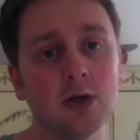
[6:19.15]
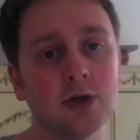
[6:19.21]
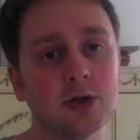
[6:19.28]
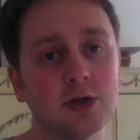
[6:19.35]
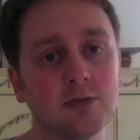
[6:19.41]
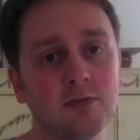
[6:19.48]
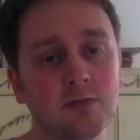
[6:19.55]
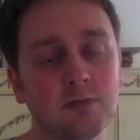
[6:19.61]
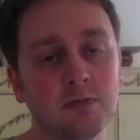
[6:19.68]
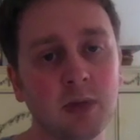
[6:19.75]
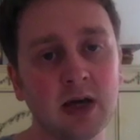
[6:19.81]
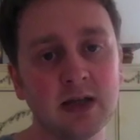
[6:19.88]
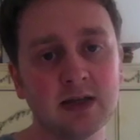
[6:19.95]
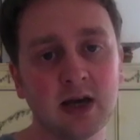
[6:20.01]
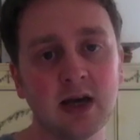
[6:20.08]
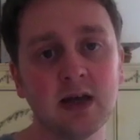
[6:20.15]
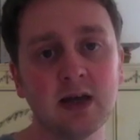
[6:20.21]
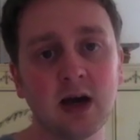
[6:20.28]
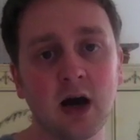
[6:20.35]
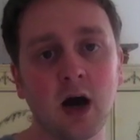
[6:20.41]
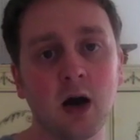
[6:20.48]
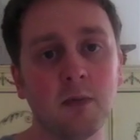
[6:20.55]
just maintain
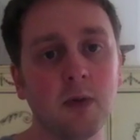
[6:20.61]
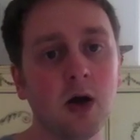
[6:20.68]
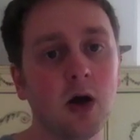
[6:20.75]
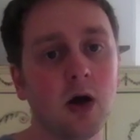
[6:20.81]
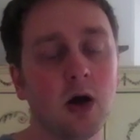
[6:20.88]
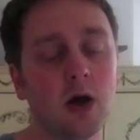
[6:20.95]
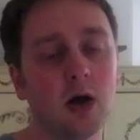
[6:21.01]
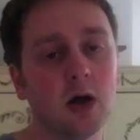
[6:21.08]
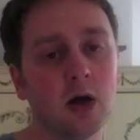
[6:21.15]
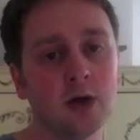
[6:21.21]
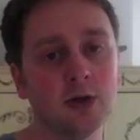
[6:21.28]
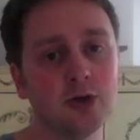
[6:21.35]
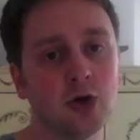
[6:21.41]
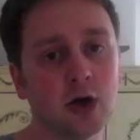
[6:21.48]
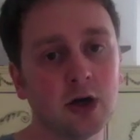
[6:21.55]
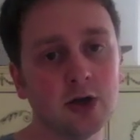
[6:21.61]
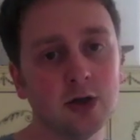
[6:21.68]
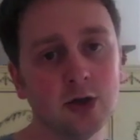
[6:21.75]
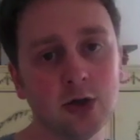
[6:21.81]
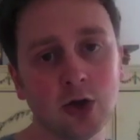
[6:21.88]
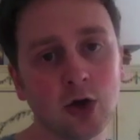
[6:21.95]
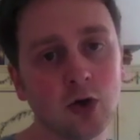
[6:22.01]
calm and try
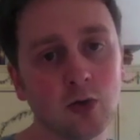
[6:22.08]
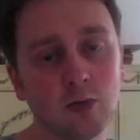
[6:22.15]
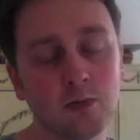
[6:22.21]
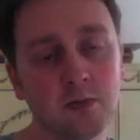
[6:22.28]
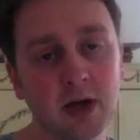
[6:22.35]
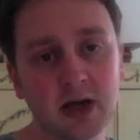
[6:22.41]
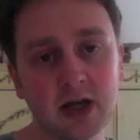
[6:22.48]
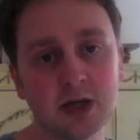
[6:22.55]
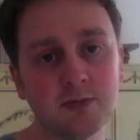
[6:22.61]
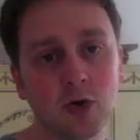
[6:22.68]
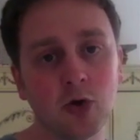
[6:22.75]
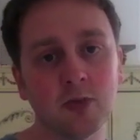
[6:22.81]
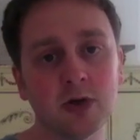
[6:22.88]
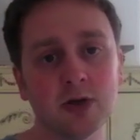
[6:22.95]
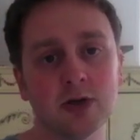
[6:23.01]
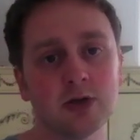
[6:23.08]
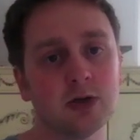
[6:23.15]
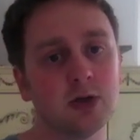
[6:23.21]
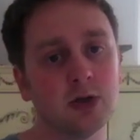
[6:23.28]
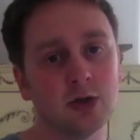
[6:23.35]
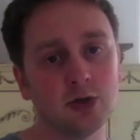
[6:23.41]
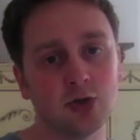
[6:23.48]
and, you know, pick his
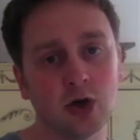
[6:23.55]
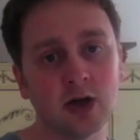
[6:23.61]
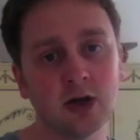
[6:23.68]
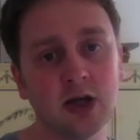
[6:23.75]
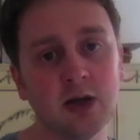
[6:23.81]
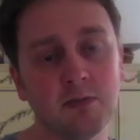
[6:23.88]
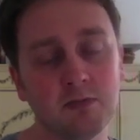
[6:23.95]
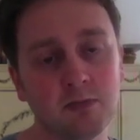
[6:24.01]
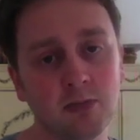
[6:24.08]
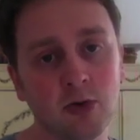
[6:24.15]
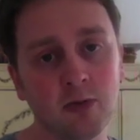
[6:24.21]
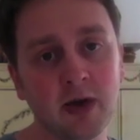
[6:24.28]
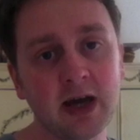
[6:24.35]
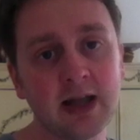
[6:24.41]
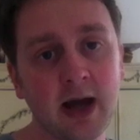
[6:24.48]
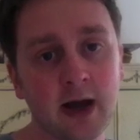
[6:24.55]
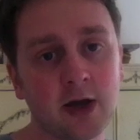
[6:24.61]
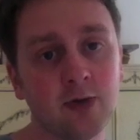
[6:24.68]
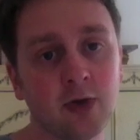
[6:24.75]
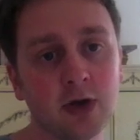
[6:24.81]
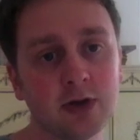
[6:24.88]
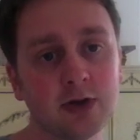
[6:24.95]
moments, try and remain
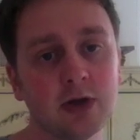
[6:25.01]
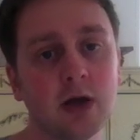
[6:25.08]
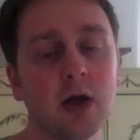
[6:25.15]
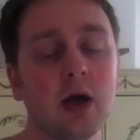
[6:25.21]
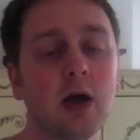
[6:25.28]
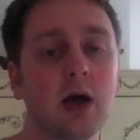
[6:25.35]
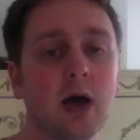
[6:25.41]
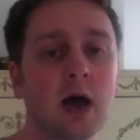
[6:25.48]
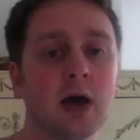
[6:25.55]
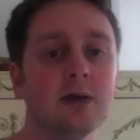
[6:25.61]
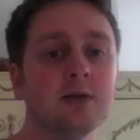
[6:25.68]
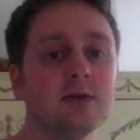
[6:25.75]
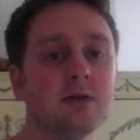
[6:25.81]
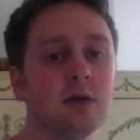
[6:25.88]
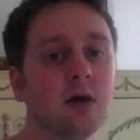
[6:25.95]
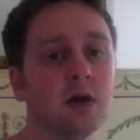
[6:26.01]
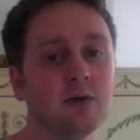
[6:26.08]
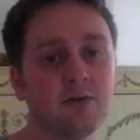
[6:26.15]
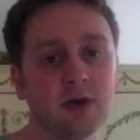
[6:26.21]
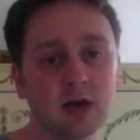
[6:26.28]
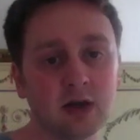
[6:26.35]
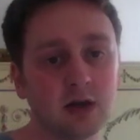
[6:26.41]
accurate, and
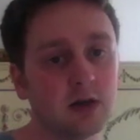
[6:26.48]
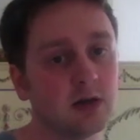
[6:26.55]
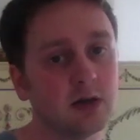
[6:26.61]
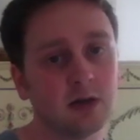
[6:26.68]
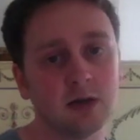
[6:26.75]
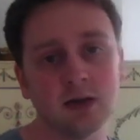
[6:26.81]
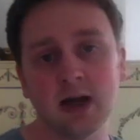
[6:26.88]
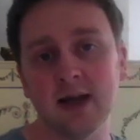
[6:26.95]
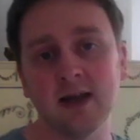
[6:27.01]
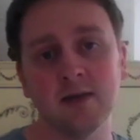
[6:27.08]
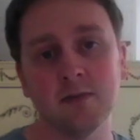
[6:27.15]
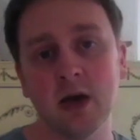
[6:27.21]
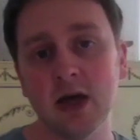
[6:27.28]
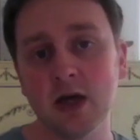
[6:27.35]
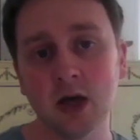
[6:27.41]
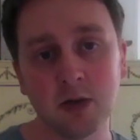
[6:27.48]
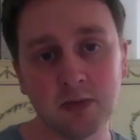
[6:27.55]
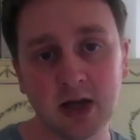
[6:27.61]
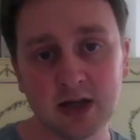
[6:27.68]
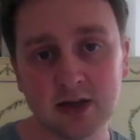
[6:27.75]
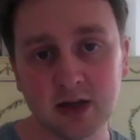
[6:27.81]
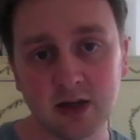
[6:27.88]
I think then it may
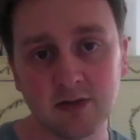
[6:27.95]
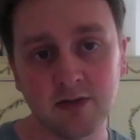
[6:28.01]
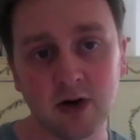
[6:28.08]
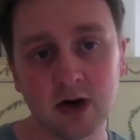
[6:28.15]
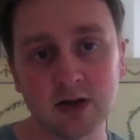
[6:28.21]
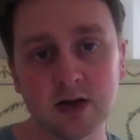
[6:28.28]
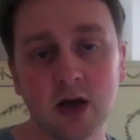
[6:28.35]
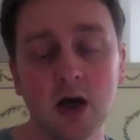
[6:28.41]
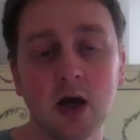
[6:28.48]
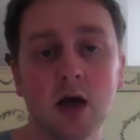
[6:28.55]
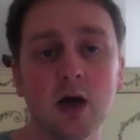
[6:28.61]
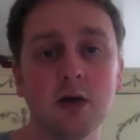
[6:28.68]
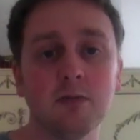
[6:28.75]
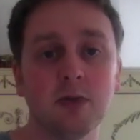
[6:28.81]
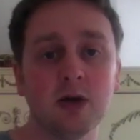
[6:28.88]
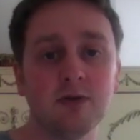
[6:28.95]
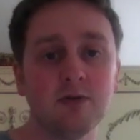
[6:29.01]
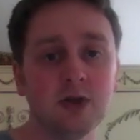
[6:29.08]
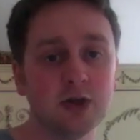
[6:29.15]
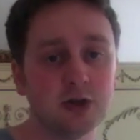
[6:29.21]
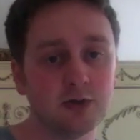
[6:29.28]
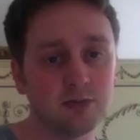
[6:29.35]
come later in the fight. But if
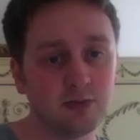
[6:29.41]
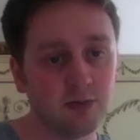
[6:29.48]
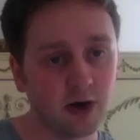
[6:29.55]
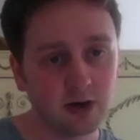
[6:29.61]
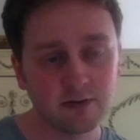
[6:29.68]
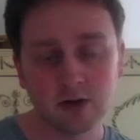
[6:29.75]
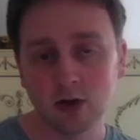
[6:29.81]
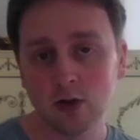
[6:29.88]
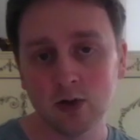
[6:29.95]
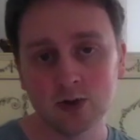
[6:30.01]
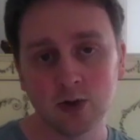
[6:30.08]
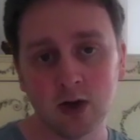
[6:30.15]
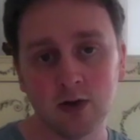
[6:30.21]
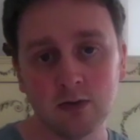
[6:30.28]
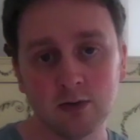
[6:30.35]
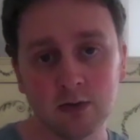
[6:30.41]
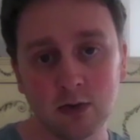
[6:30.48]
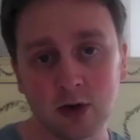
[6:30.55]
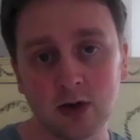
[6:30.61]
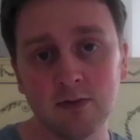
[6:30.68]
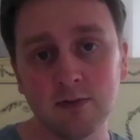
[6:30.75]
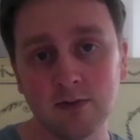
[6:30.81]
he should fight for the whole 12,
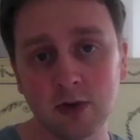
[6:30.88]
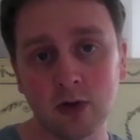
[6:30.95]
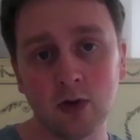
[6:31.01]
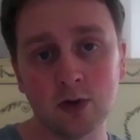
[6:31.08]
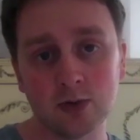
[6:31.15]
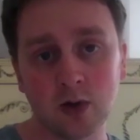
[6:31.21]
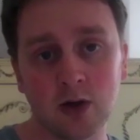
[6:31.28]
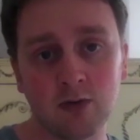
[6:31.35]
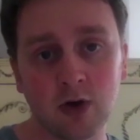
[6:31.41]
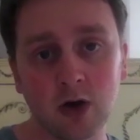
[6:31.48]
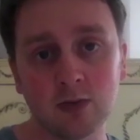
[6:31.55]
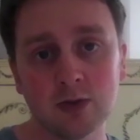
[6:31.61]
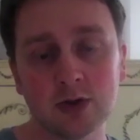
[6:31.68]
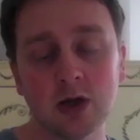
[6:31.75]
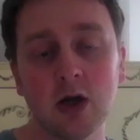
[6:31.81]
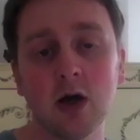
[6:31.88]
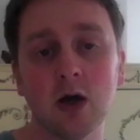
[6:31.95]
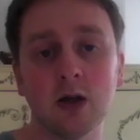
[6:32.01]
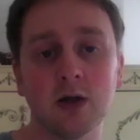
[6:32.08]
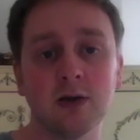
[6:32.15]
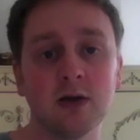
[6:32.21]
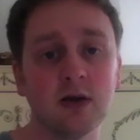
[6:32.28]
looking for the whole 12 rounds,
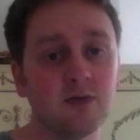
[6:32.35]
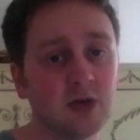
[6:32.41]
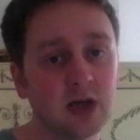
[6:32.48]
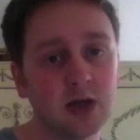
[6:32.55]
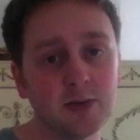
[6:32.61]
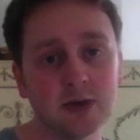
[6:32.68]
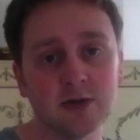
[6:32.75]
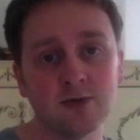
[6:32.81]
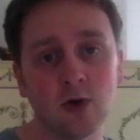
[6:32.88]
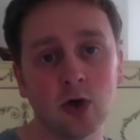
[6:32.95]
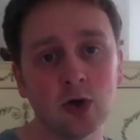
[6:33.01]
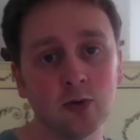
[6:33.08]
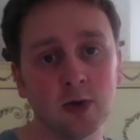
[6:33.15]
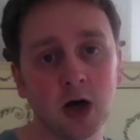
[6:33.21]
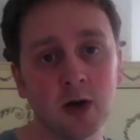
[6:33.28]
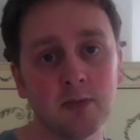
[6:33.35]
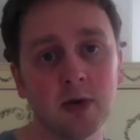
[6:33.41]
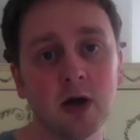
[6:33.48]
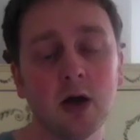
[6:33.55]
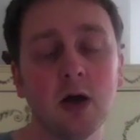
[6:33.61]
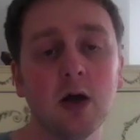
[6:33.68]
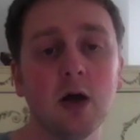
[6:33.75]
and I think if he keeps his volume up
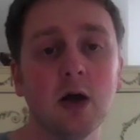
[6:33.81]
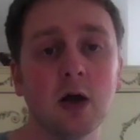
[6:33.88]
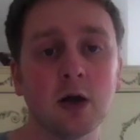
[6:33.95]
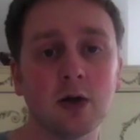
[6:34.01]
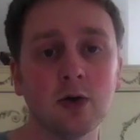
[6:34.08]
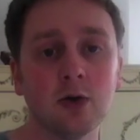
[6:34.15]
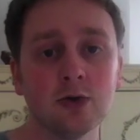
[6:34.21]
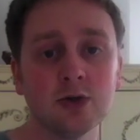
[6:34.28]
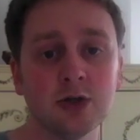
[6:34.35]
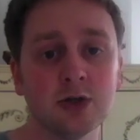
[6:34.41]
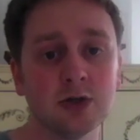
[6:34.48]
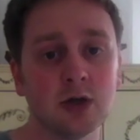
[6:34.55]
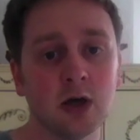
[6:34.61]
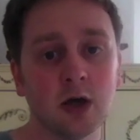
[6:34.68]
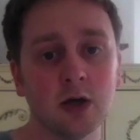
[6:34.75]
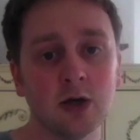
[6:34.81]
and causes,